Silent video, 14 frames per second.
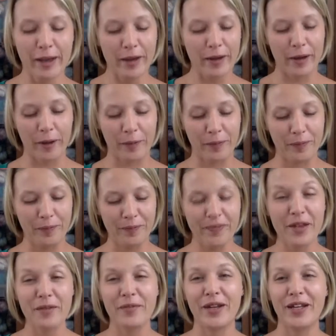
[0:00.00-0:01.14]

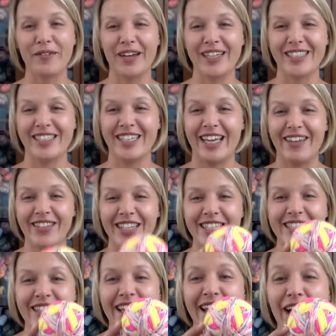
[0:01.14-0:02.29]
But anyway, she gave me this
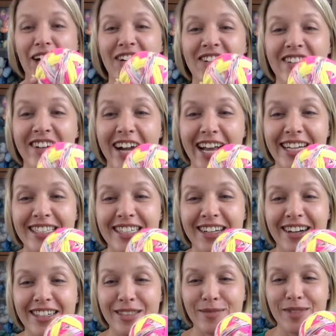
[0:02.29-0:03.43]
like crazy
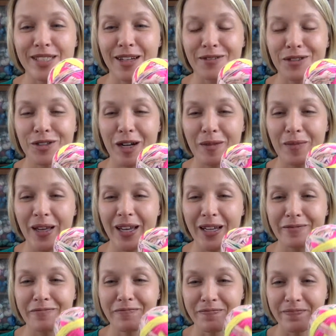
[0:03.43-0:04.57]
awesome self-striping